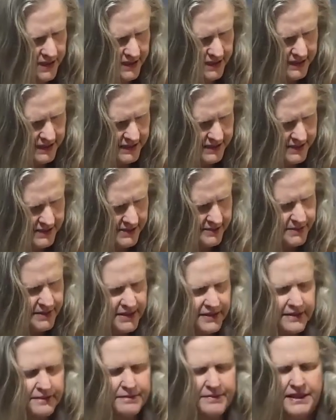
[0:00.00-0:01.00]
piece,
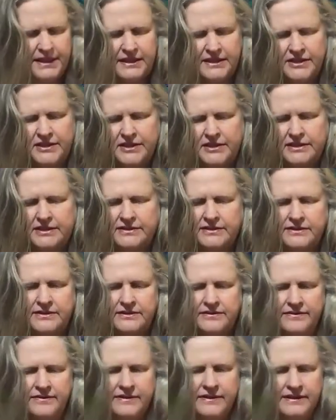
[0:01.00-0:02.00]
but the pictures are
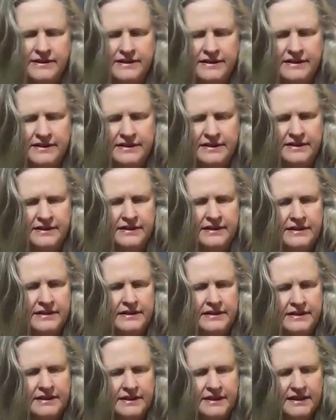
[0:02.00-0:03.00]

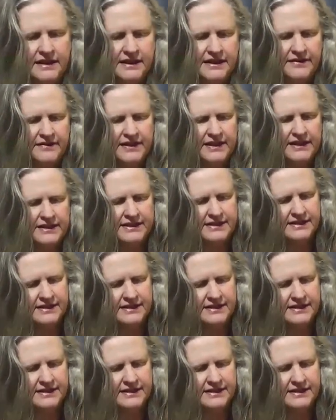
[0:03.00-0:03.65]
kind of in a